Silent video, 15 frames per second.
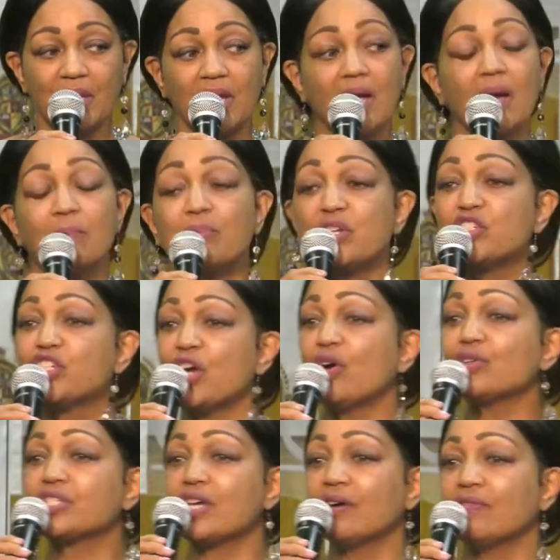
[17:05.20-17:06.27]
But
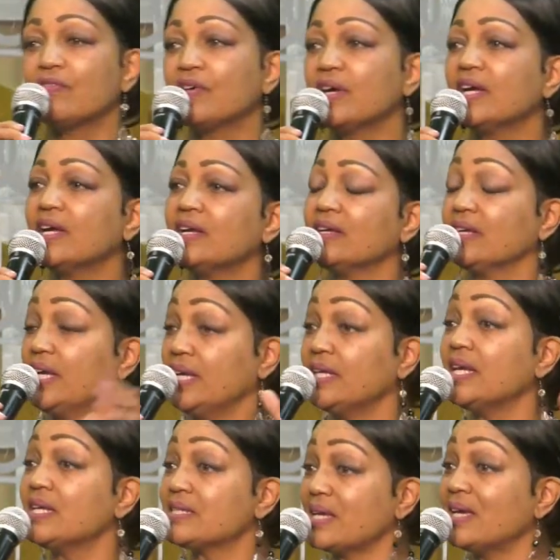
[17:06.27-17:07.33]
Joseph, in
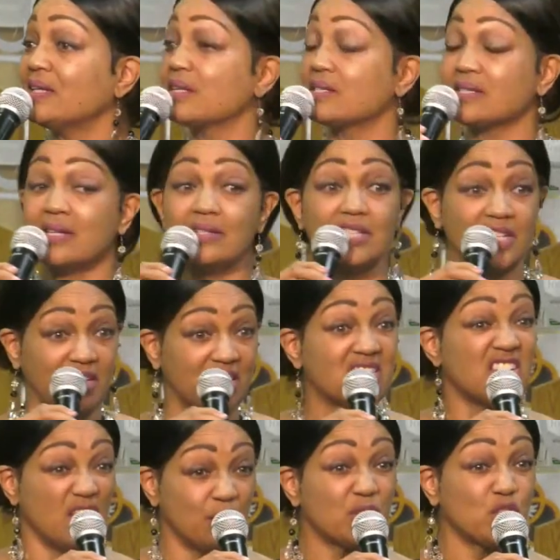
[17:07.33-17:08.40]
his innocence, in his
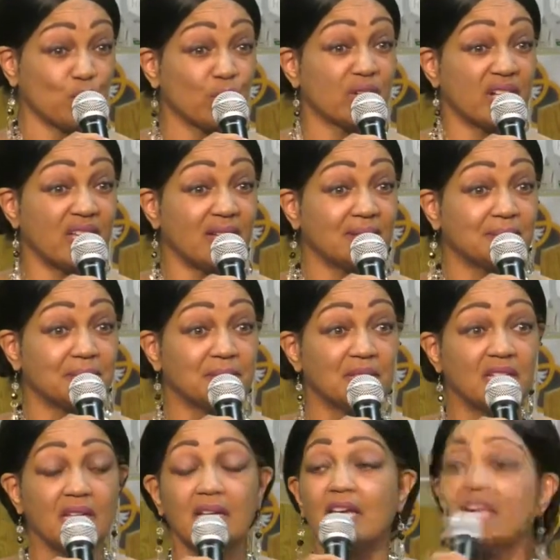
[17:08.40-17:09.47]
immaturity,
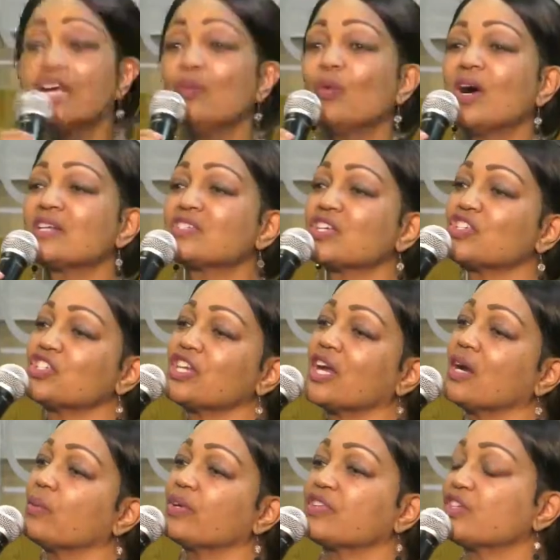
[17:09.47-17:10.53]
he wants to share
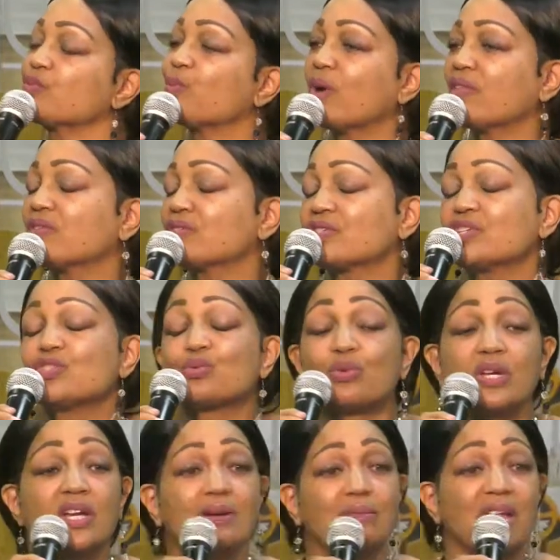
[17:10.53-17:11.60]
with his brothers a
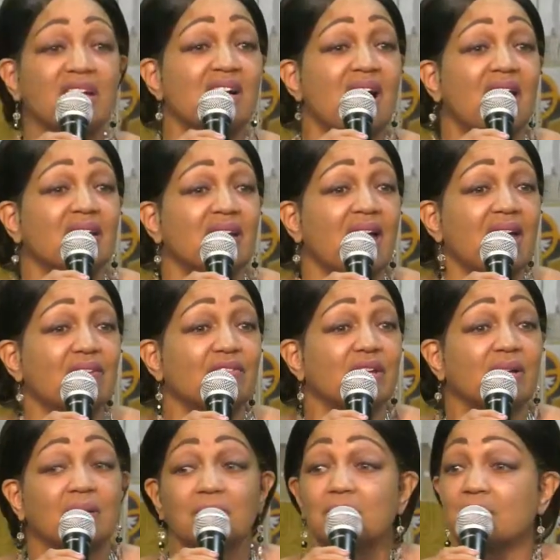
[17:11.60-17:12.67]
dream that God gave
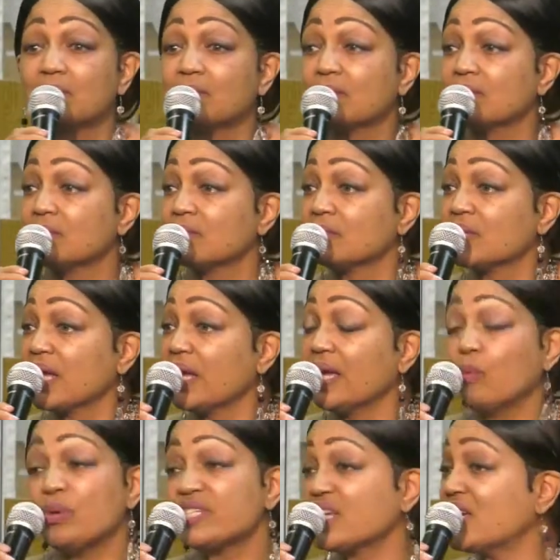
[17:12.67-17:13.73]
him. It
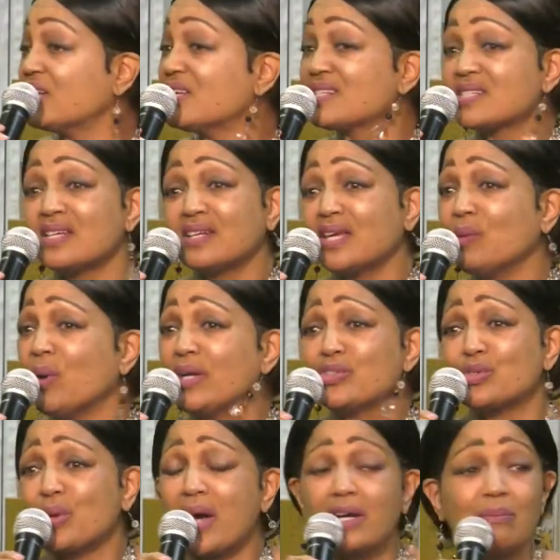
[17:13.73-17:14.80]
was innocent. He wasn't
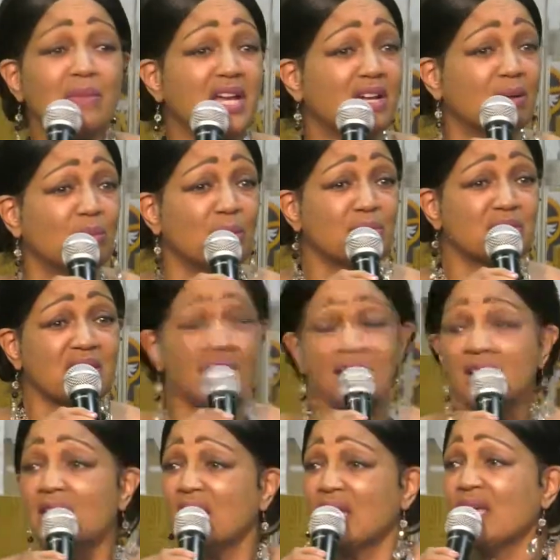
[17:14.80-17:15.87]
trying to make them upset.
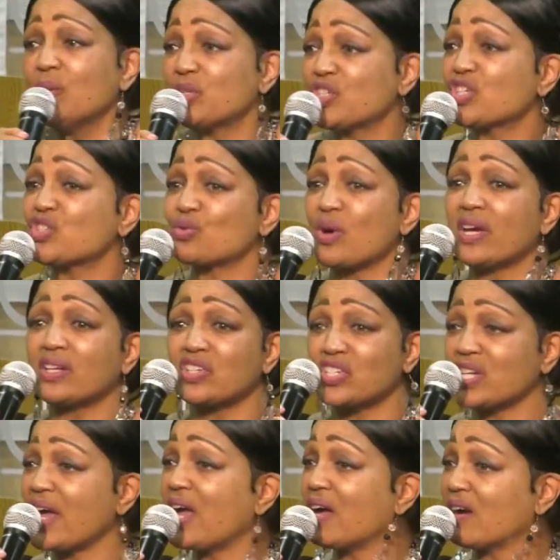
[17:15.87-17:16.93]
He was just trying to
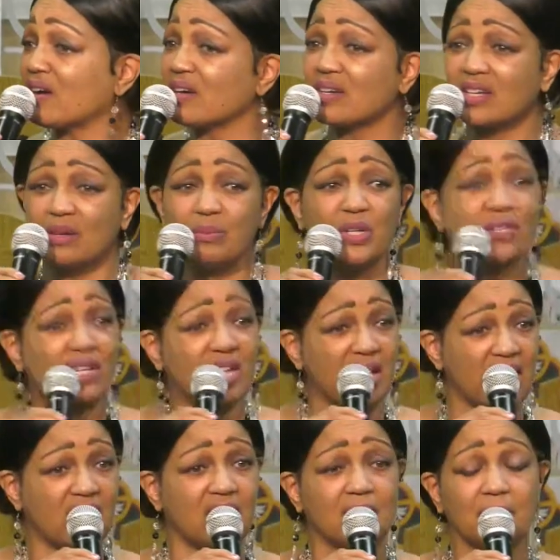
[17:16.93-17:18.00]
share,
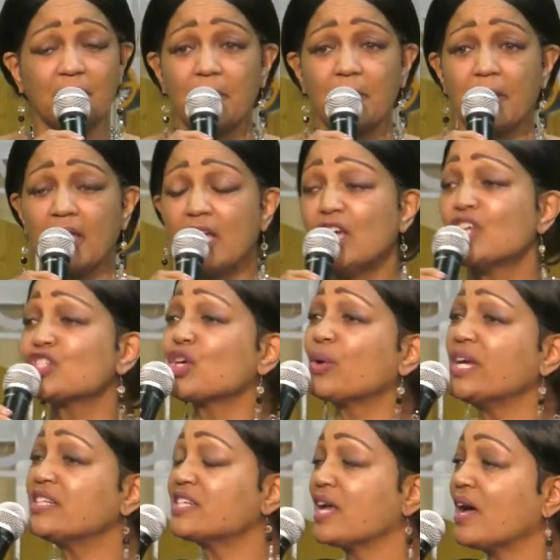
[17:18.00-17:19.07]
communicate. So
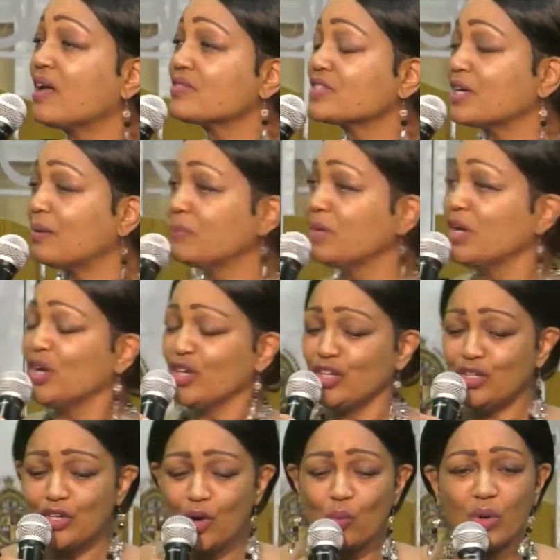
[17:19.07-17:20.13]
he tells them, you
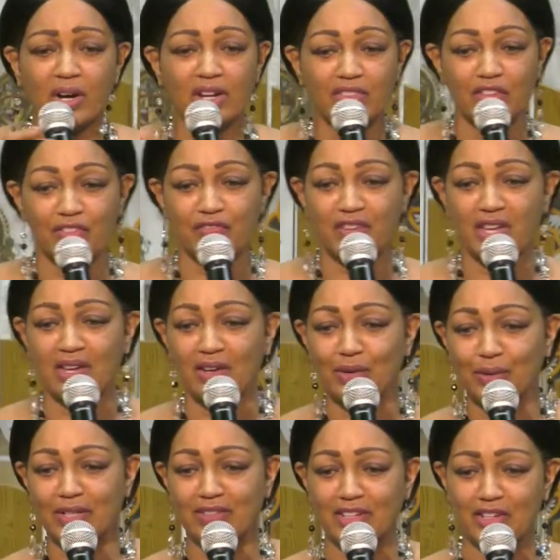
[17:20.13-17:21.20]
know, we're in the
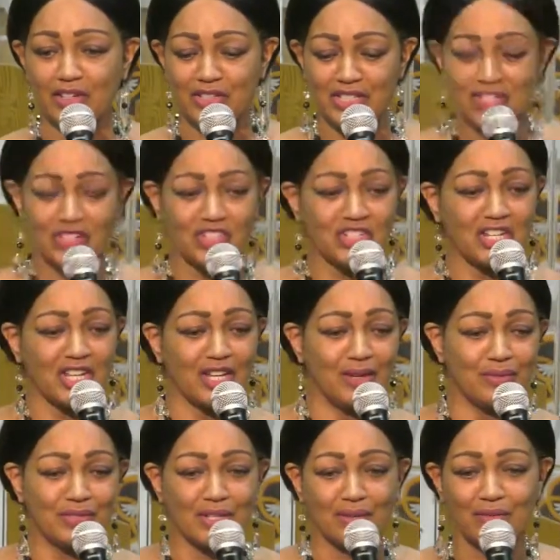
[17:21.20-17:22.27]
field, and there's these
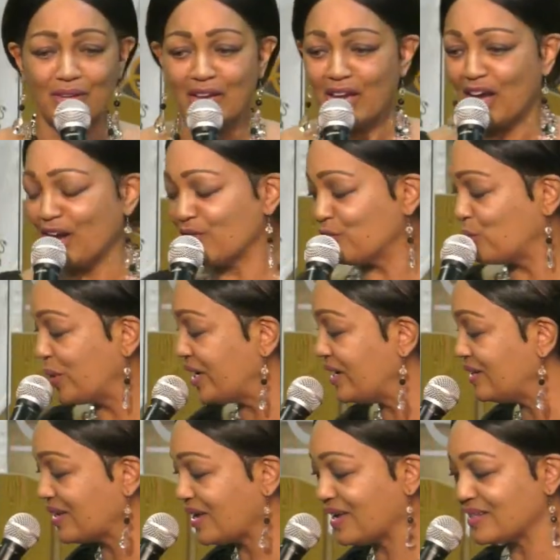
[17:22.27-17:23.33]
sheaves of
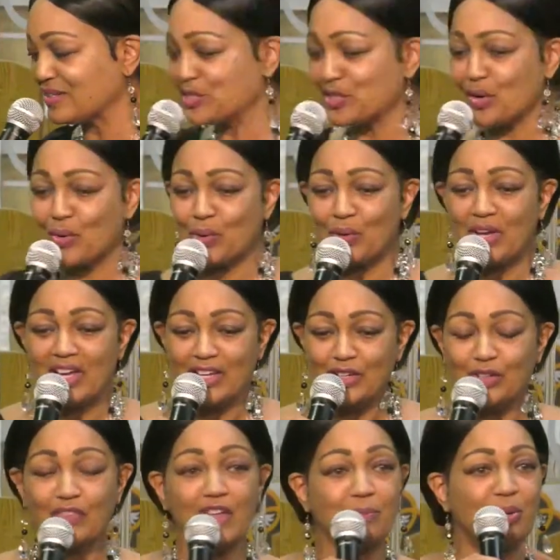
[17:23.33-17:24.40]
wheat. And so, you
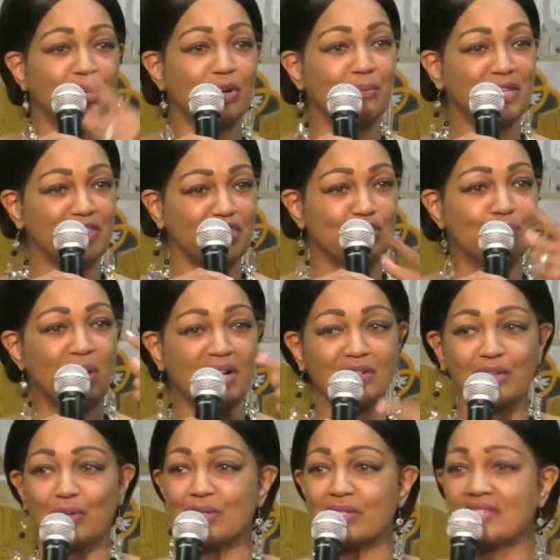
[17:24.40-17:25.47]
know, they put them in these
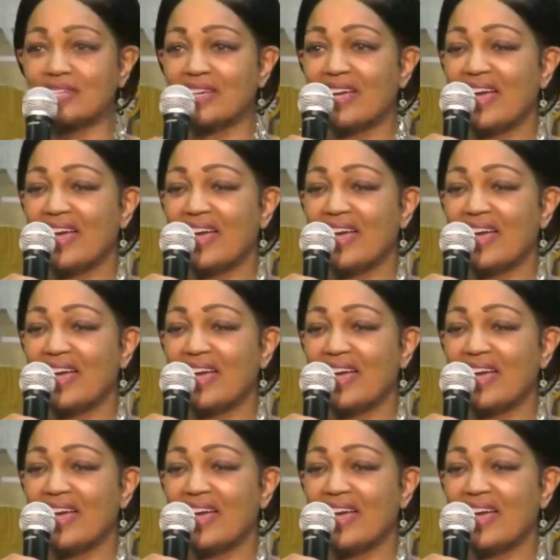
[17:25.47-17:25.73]
bundles.